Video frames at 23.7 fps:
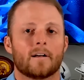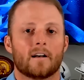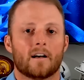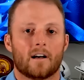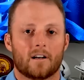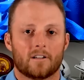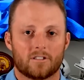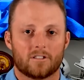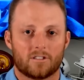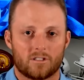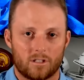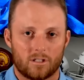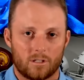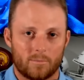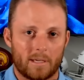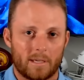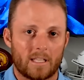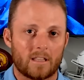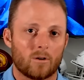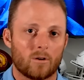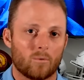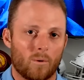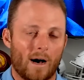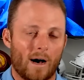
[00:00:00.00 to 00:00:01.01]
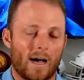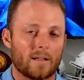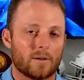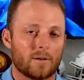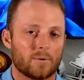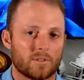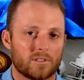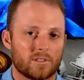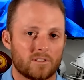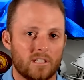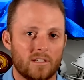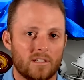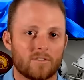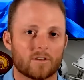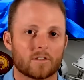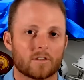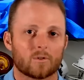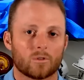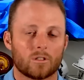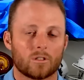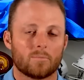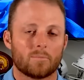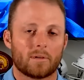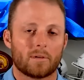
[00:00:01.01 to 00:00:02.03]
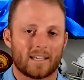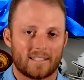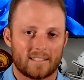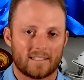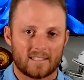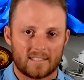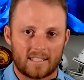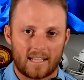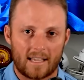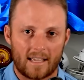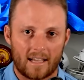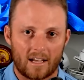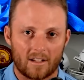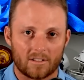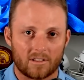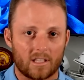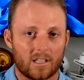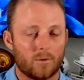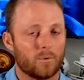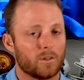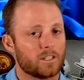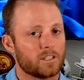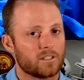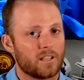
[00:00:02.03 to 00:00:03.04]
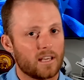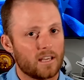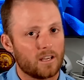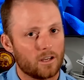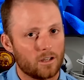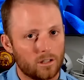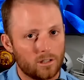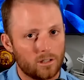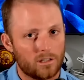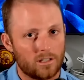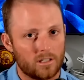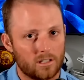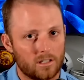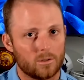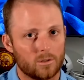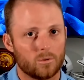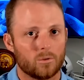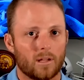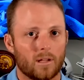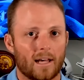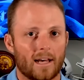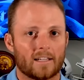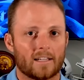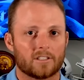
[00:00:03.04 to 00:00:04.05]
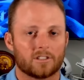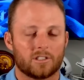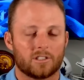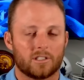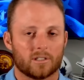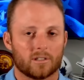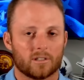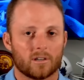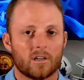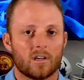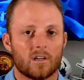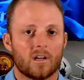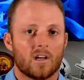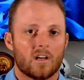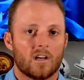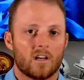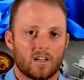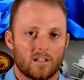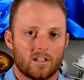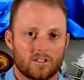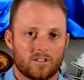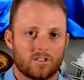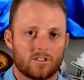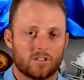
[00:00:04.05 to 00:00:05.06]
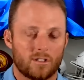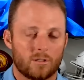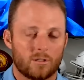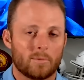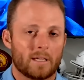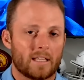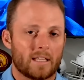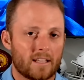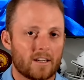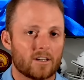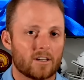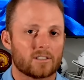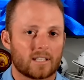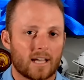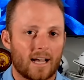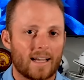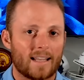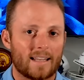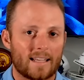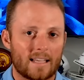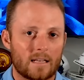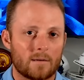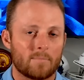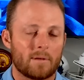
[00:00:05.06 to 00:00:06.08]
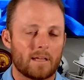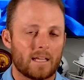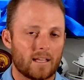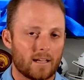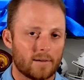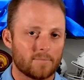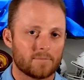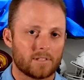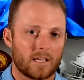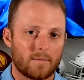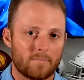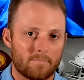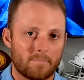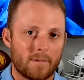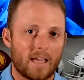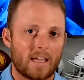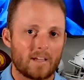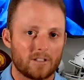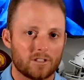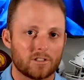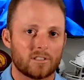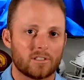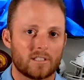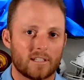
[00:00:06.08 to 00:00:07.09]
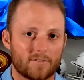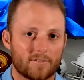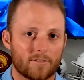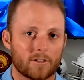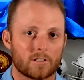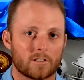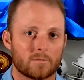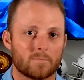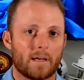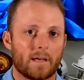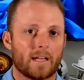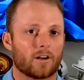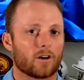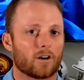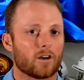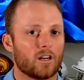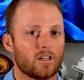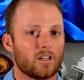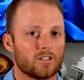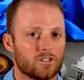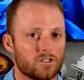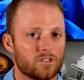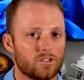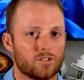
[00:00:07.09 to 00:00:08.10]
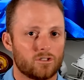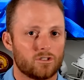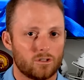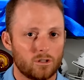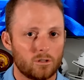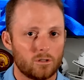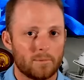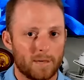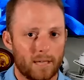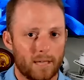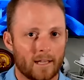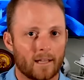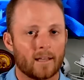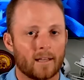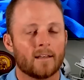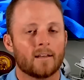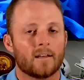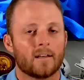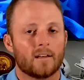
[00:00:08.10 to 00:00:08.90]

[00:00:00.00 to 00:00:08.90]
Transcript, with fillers: assuming the wide receiver group can stay healthy, which they couldn't do last year, assuming their tight end becomes a major difference maker, assuming